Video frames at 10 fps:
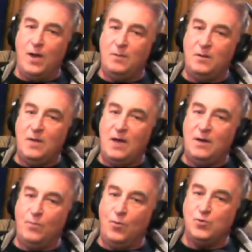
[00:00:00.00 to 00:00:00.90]
in that
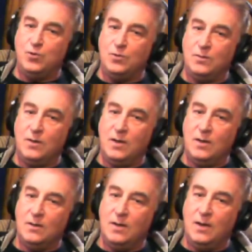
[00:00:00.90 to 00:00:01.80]
emotion
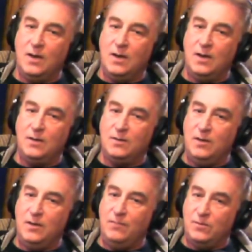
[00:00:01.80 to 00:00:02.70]
and
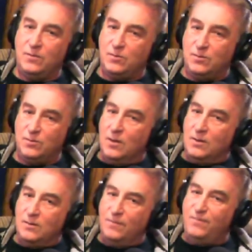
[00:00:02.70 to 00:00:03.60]
even
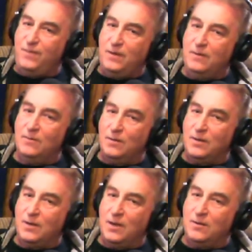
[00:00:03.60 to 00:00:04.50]
the feel
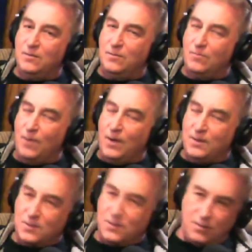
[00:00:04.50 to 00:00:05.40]
and the, the right
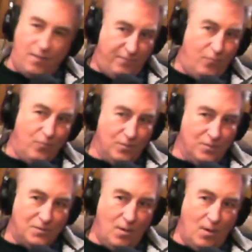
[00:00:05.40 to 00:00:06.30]
stuff for the
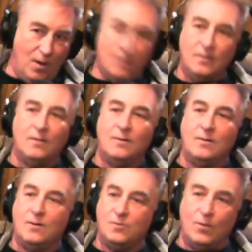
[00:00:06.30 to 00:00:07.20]
song.
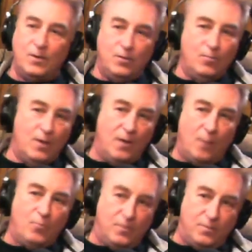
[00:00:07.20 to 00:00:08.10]
So what you end
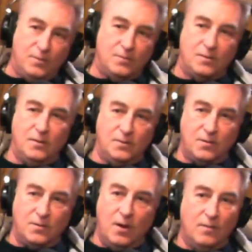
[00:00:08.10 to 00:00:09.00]
up with is is
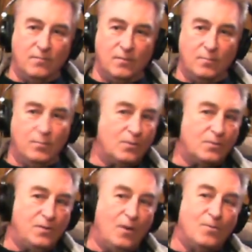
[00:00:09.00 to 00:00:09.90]
kind of a
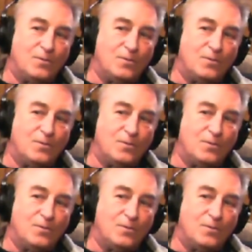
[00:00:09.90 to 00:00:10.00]
milquetoast